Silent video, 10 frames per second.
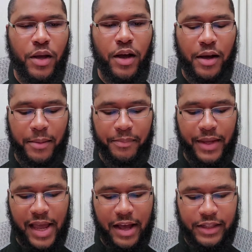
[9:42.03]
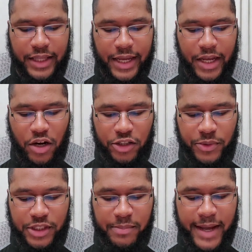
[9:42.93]
they are
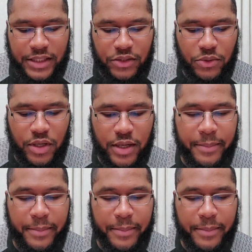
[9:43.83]
switching back to